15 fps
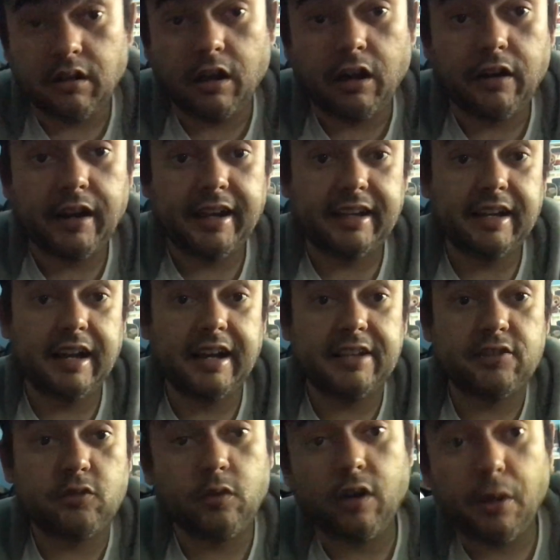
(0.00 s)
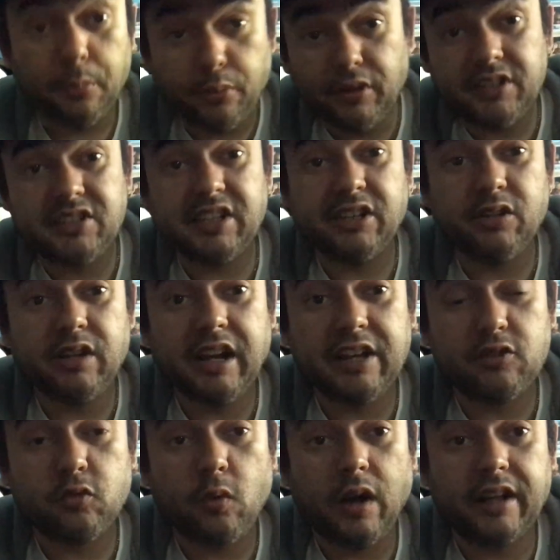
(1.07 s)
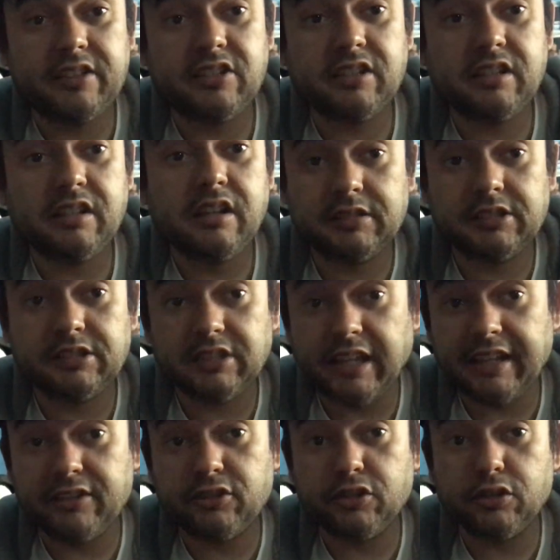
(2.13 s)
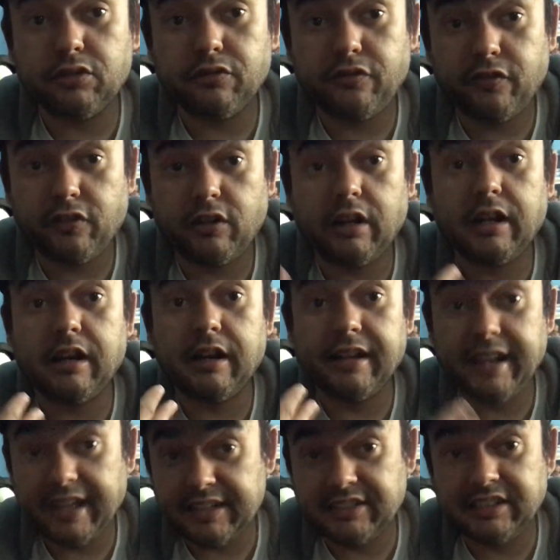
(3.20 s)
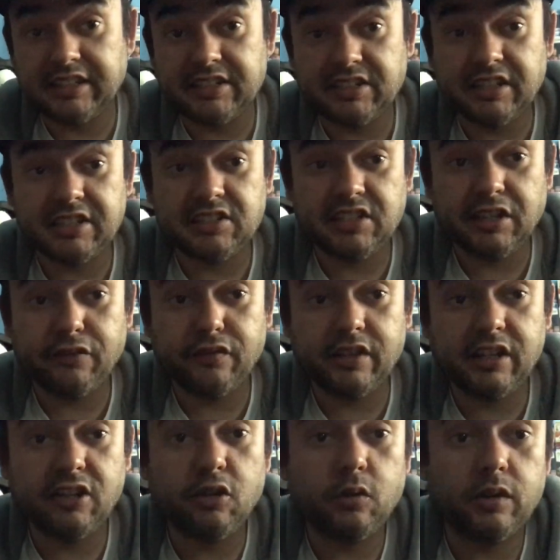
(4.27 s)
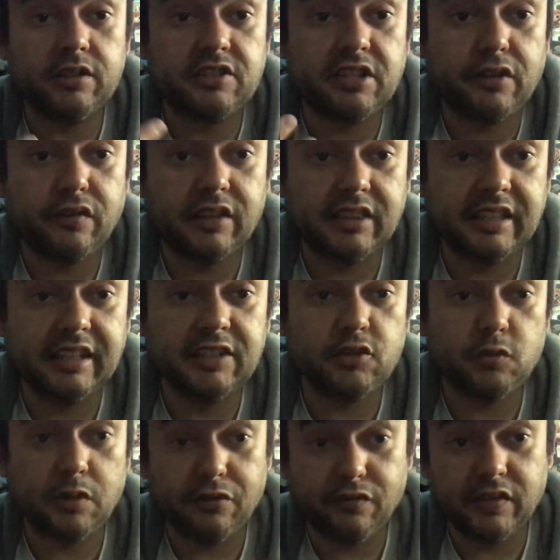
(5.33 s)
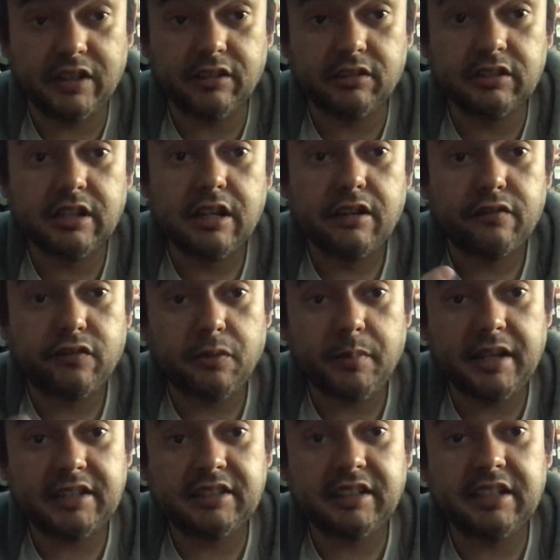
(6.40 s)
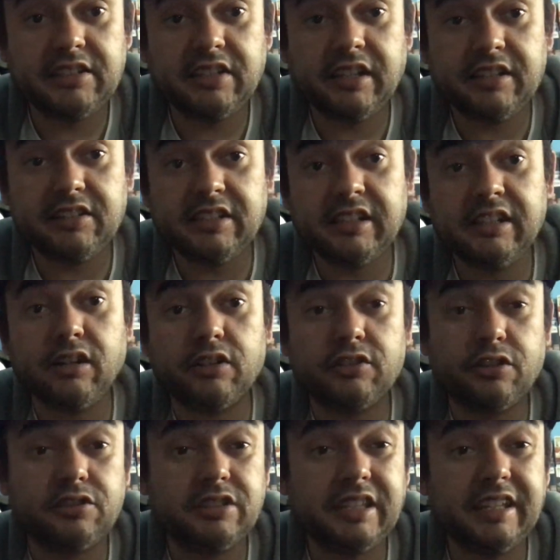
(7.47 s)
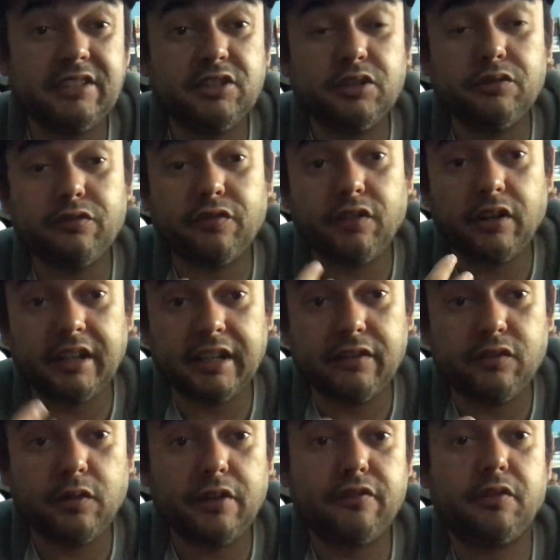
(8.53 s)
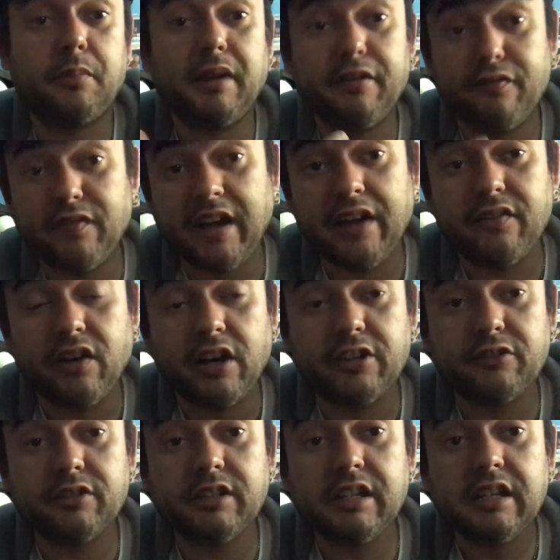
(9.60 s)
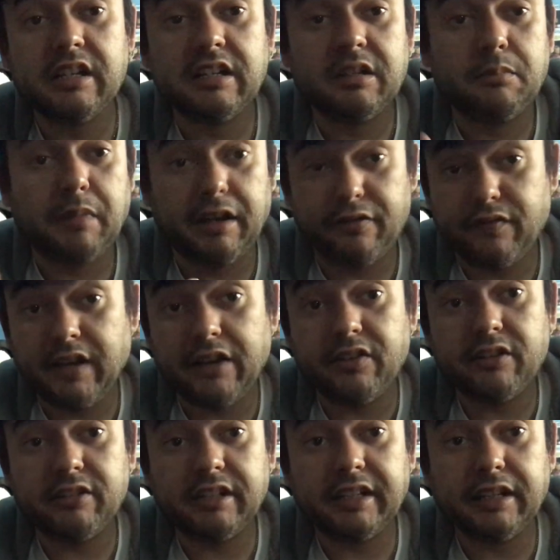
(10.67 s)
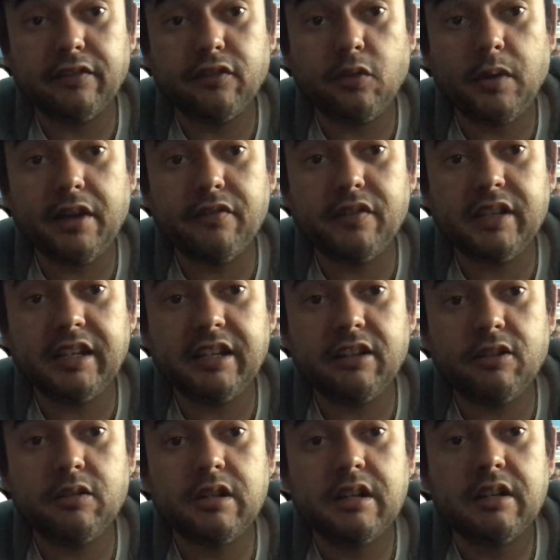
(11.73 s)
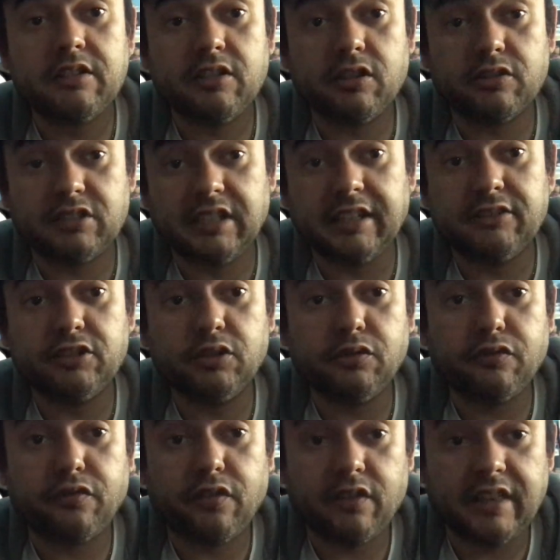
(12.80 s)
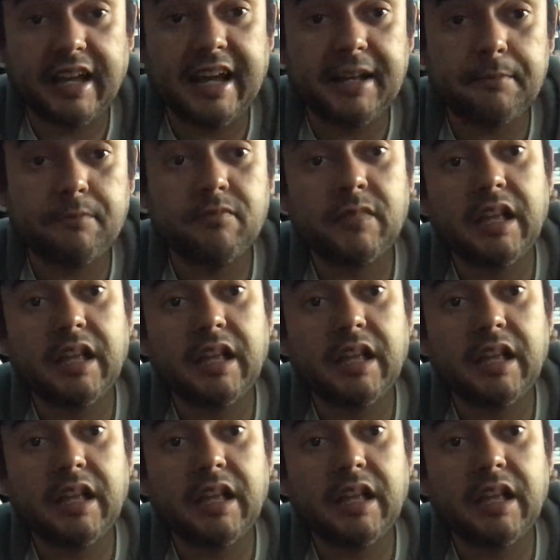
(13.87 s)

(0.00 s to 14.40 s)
Alright guys, well appreciate you guys watching. Stay tuned for an SDCC video once everything is revealed from SDCC. Also stay tuned for a giveaway for my 500, my 500 giveaway video. So stay tuned for that.